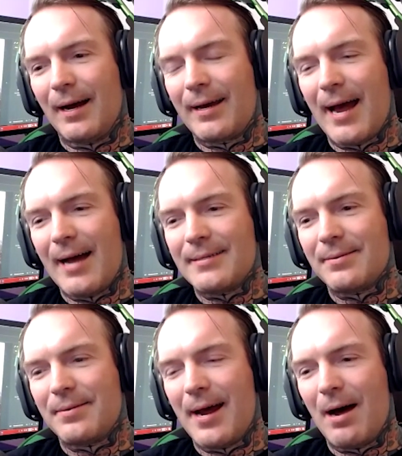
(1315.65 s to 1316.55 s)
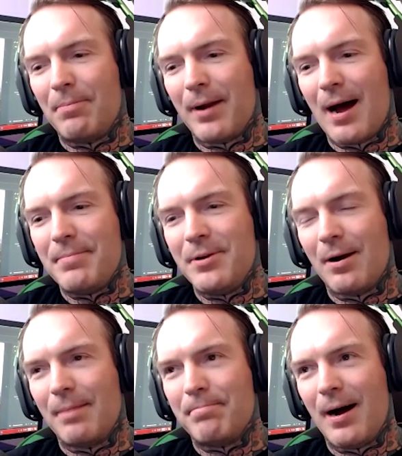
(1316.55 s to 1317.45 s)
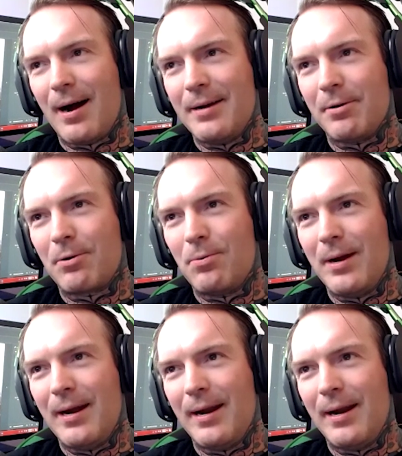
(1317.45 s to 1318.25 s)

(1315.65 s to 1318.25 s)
castle now, but I'm behind your queen